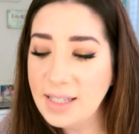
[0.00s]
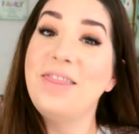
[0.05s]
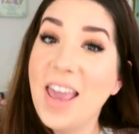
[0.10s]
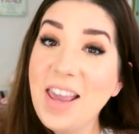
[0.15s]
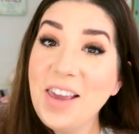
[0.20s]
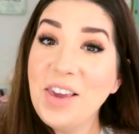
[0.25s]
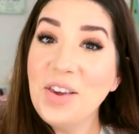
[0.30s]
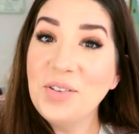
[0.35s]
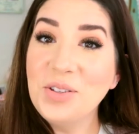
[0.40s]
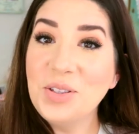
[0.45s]

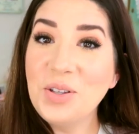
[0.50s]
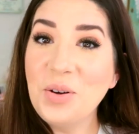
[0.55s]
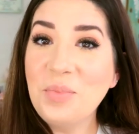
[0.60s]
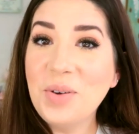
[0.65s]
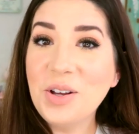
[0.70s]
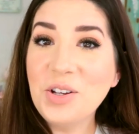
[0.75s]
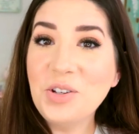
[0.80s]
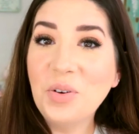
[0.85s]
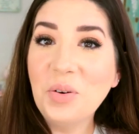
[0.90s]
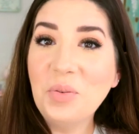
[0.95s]
Thank you so
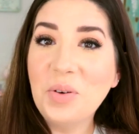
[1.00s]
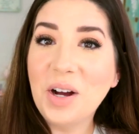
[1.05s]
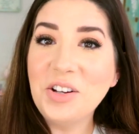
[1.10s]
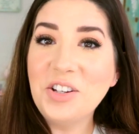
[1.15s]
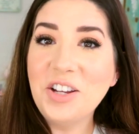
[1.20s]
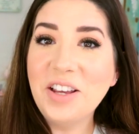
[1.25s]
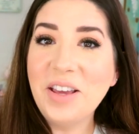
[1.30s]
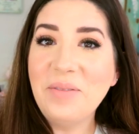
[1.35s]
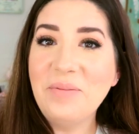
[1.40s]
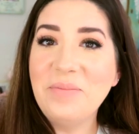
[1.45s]
much for
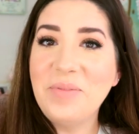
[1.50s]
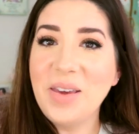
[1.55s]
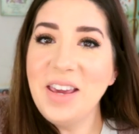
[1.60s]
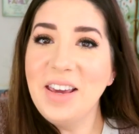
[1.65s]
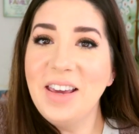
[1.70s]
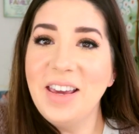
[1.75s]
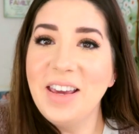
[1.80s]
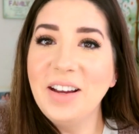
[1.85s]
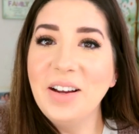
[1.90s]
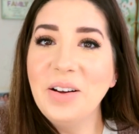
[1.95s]
watching and
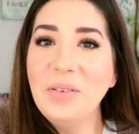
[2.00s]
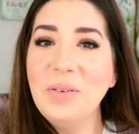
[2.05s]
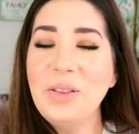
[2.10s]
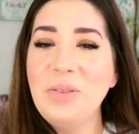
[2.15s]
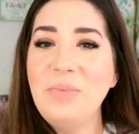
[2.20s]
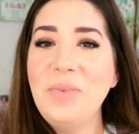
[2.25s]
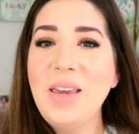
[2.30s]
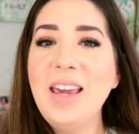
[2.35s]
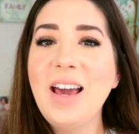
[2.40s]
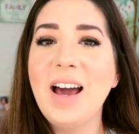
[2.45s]
being here
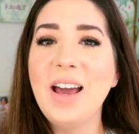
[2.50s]
with me.